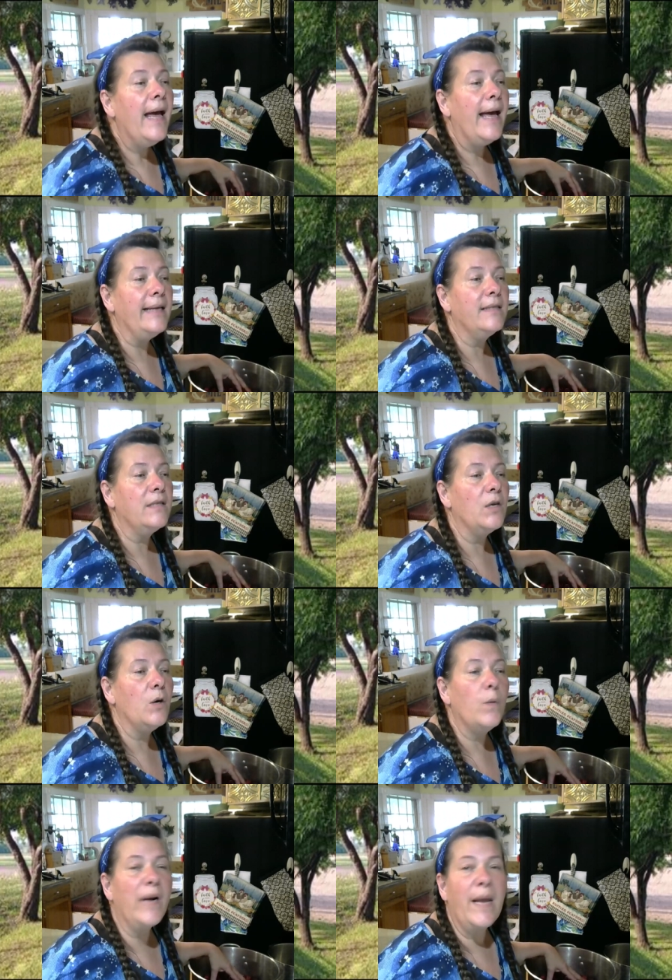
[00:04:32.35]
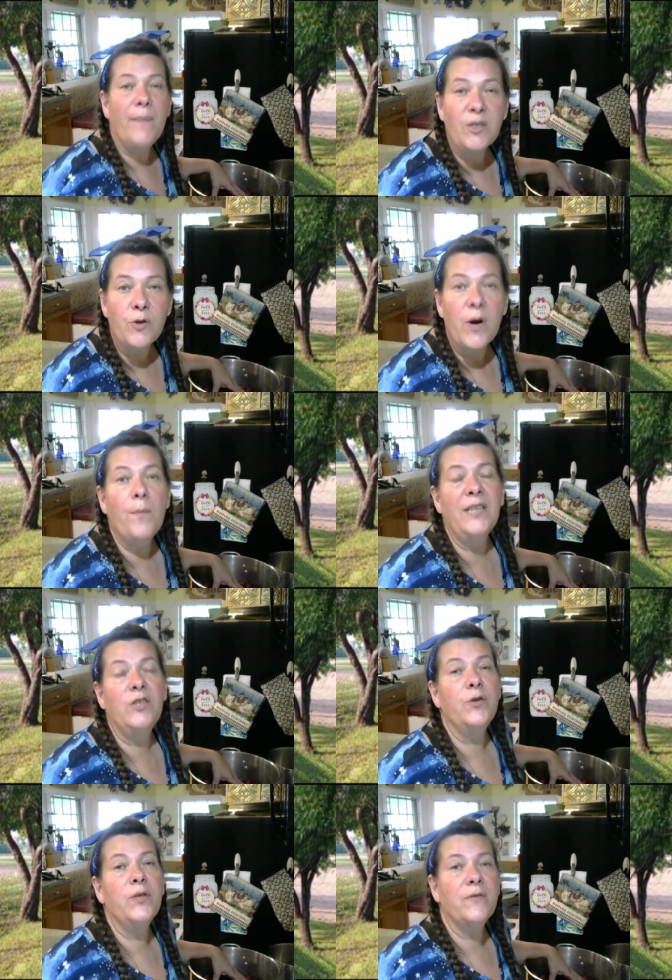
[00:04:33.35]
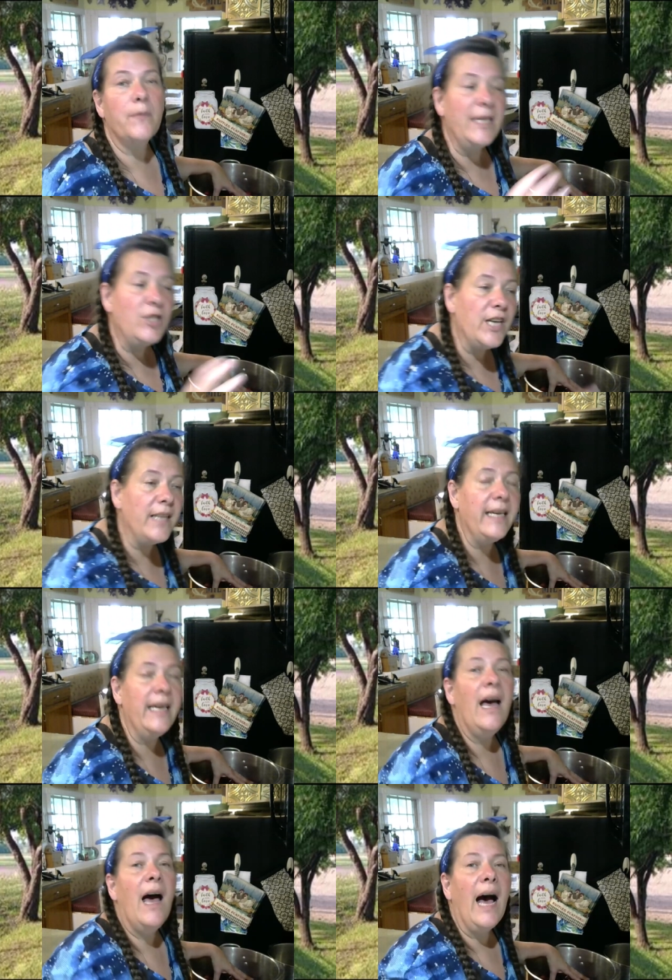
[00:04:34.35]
And so when I measure out my juice for my jelly,